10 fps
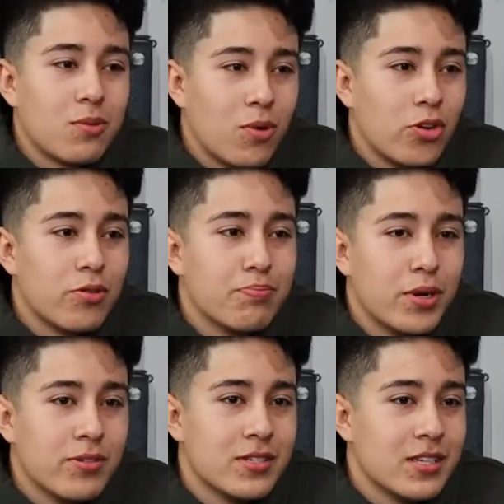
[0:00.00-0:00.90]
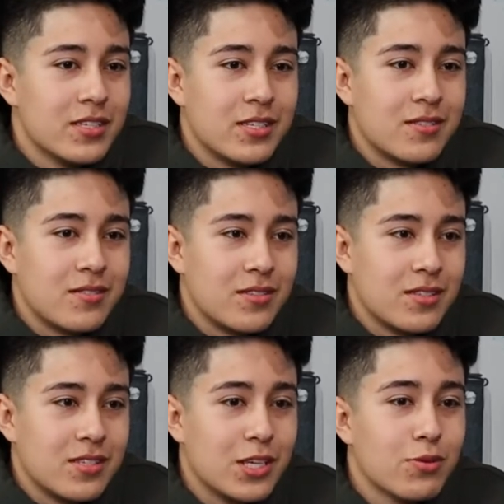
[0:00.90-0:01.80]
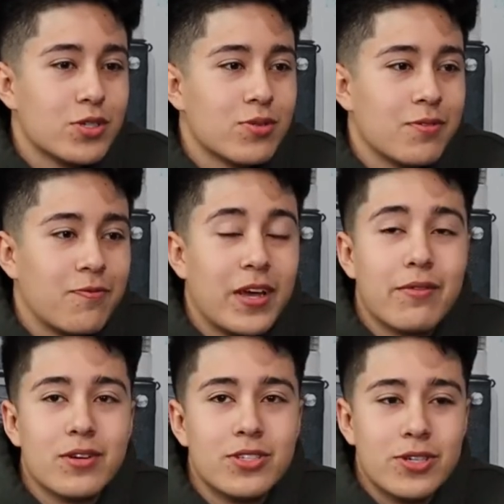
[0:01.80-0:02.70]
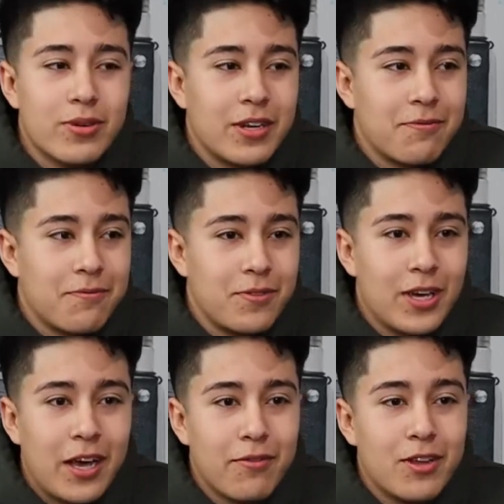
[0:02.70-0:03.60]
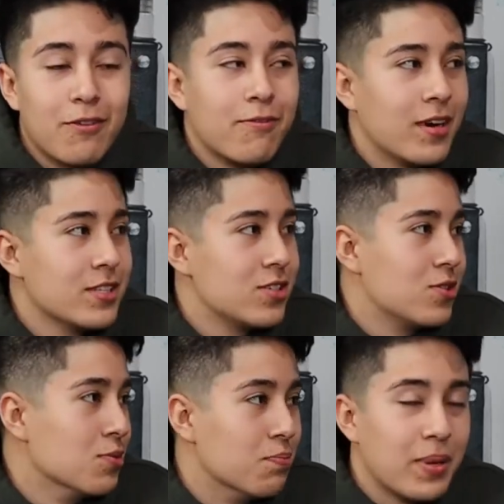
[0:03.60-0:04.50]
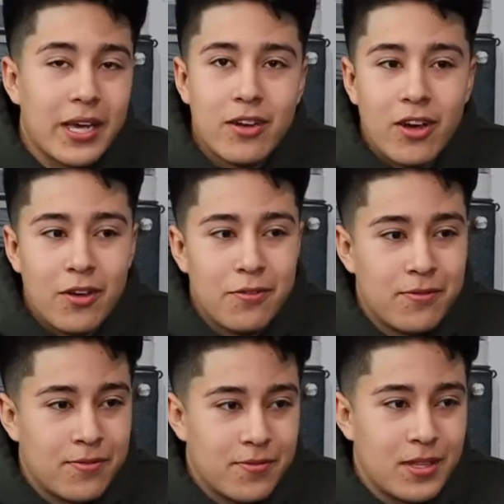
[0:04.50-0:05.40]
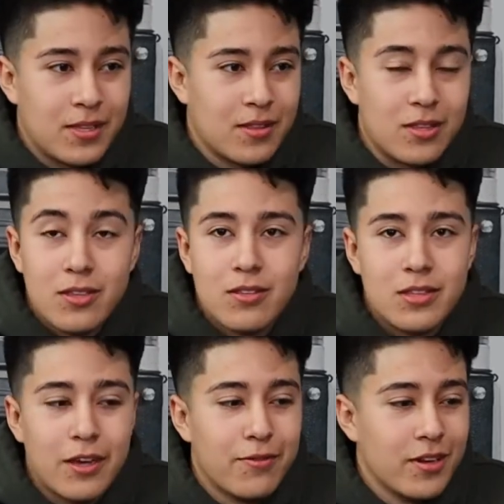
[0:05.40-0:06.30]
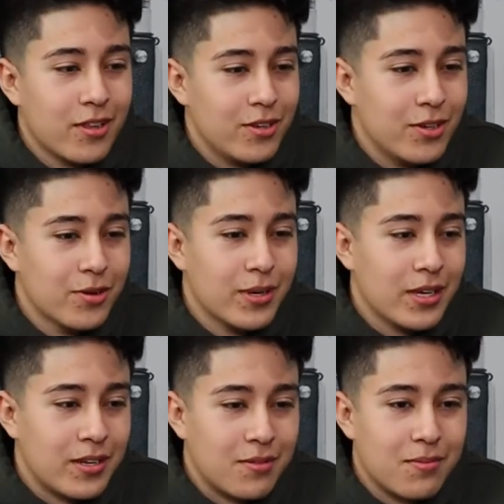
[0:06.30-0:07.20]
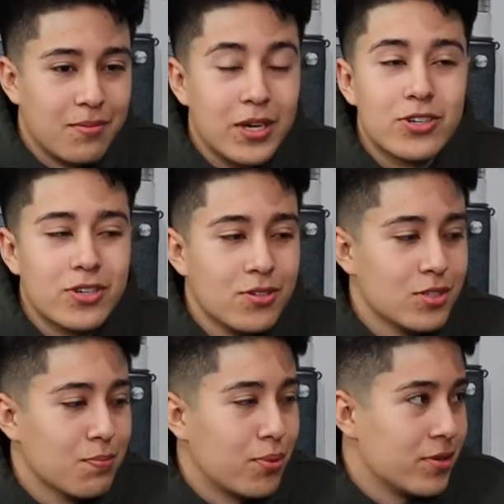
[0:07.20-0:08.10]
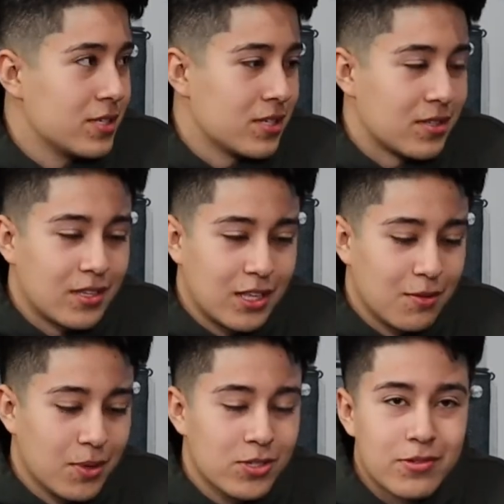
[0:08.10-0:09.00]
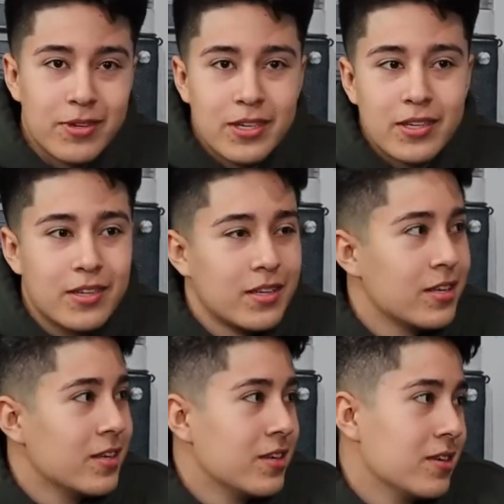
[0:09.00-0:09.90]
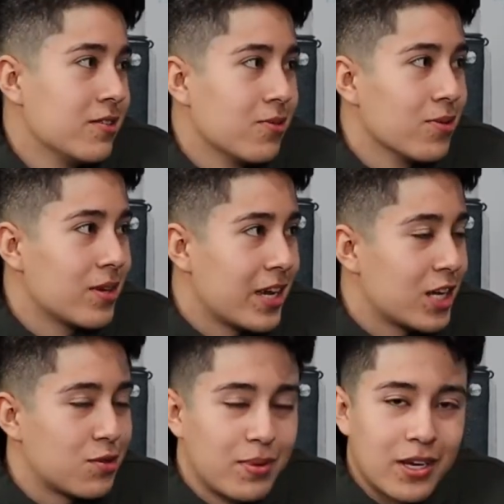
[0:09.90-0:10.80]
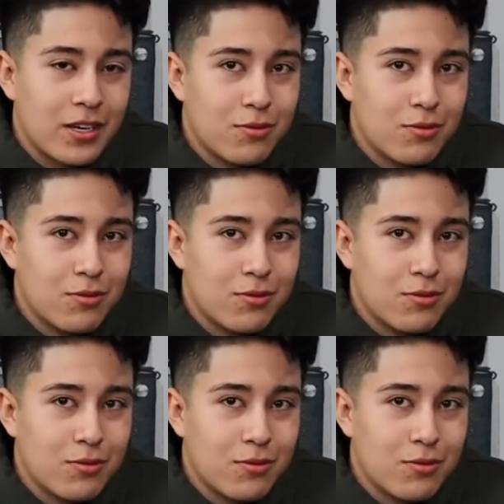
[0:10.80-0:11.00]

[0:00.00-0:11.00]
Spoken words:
the welcome bonuses and see which one favors you, and if you have enough funds to pay it off, then definitely do it, and make sure you use the points and get the most of it, or the cash back,